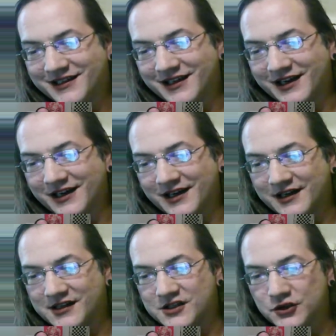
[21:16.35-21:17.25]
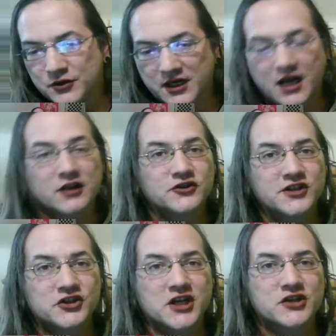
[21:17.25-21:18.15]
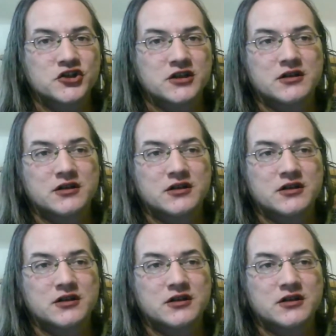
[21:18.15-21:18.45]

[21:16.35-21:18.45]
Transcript: to a color suggestion.